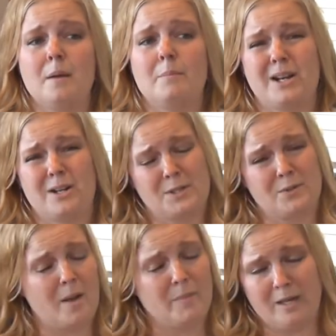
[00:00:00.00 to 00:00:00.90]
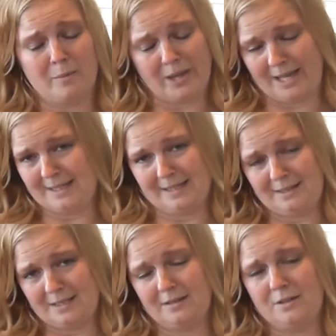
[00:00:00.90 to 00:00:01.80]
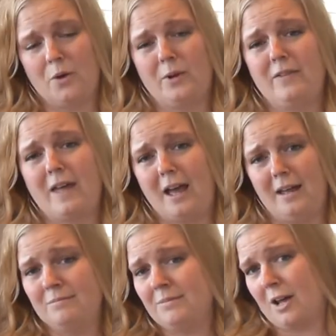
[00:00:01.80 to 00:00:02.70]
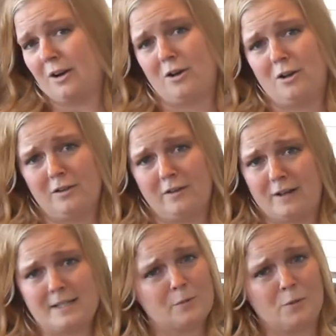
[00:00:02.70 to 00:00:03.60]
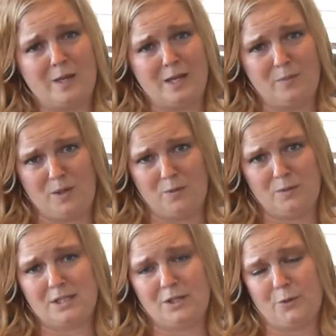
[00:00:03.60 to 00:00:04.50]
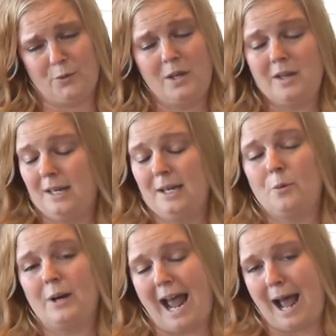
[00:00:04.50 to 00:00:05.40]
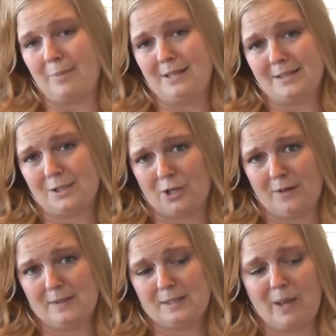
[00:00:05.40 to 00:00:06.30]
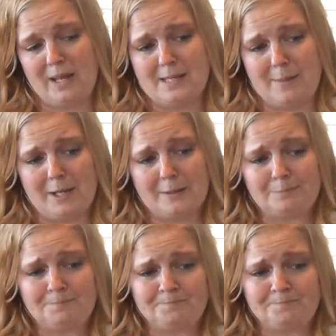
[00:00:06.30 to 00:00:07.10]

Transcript: but also not be complacent, knowing that not all of us will be immune to what happens during this pandemic.